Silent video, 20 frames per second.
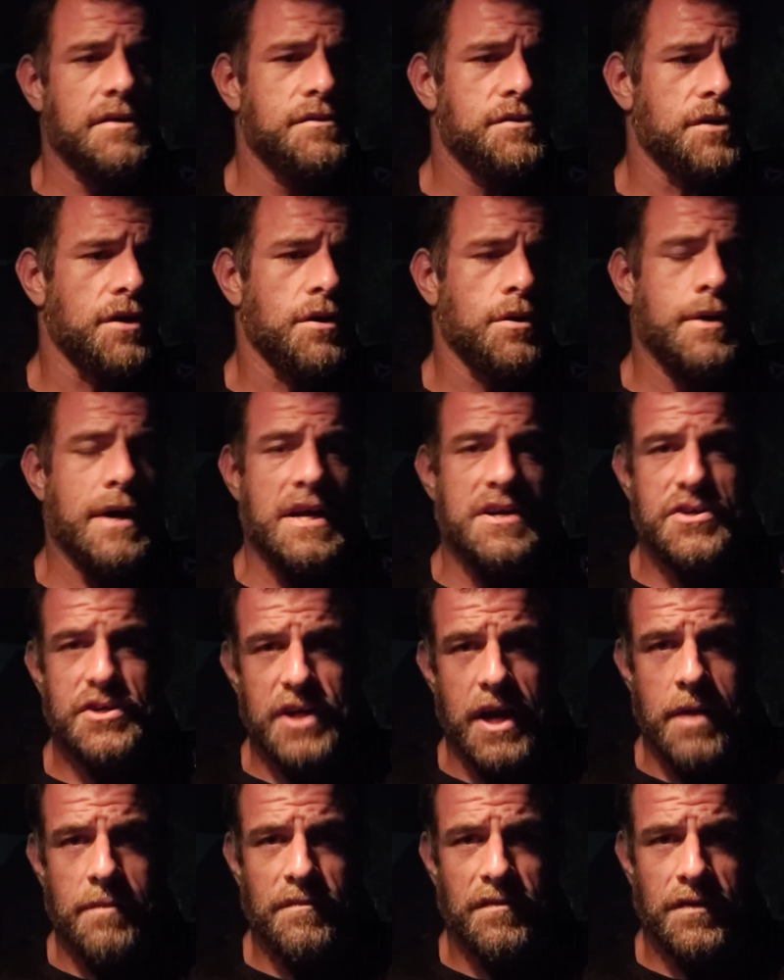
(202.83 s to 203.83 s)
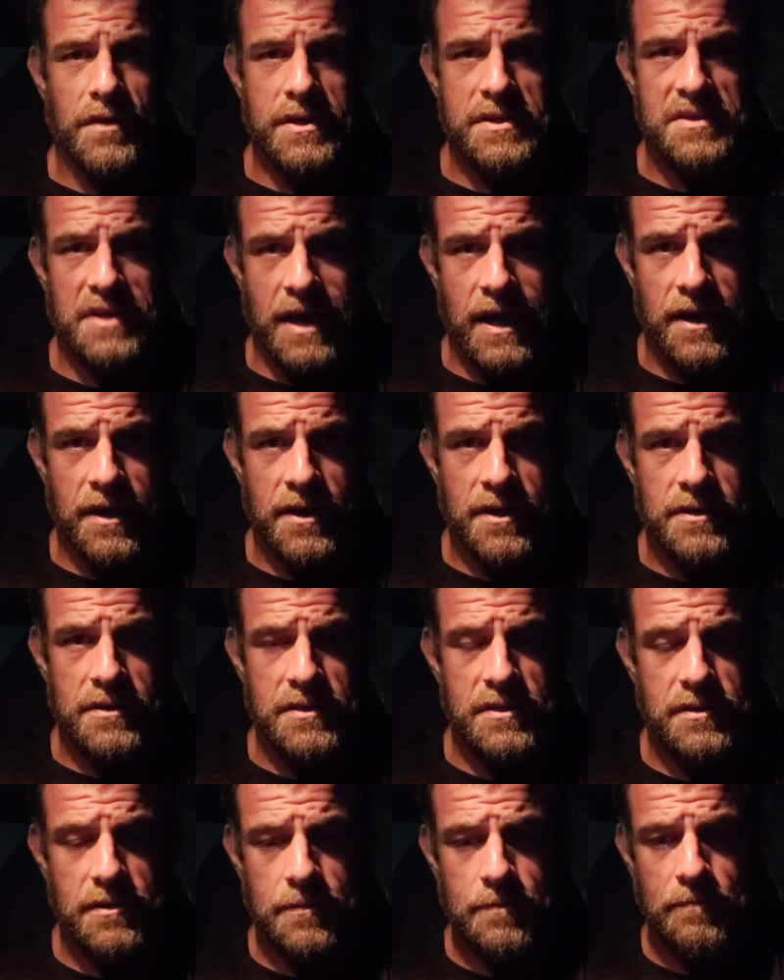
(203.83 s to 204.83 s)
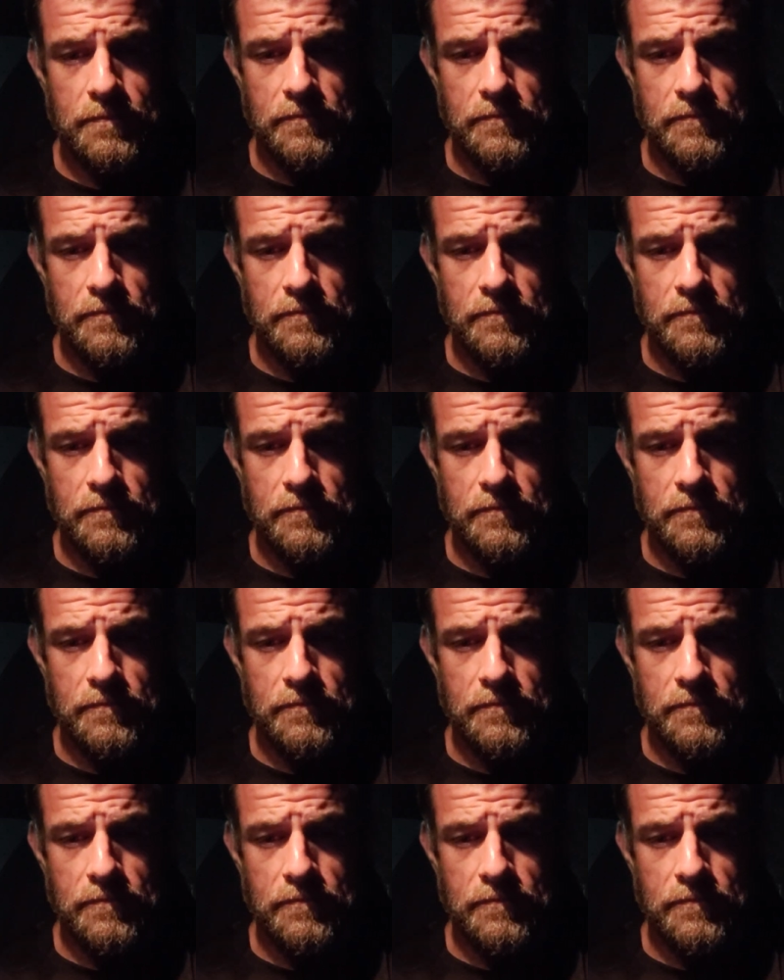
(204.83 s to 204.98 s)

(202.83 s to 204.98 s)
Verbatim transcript: So as shameful as that is,